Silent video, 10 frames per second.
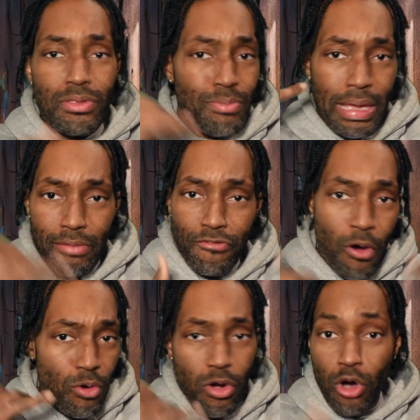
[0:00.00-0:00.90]
making
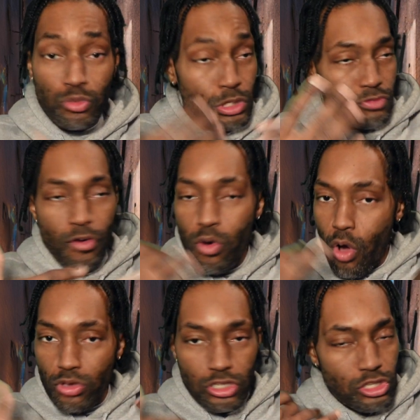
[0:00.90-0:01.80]
phone calls, which phone
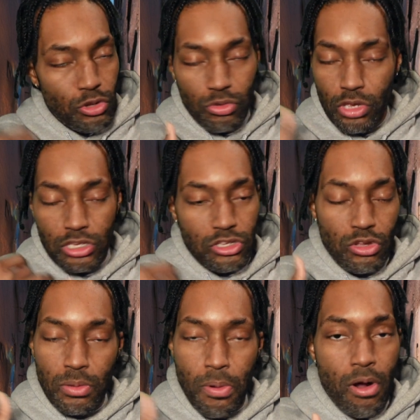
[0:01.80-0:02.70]
calls is
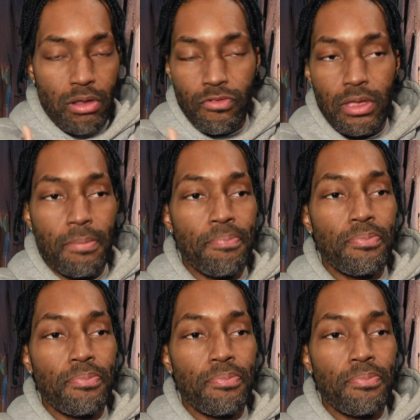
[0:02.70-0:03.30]
still a part of it.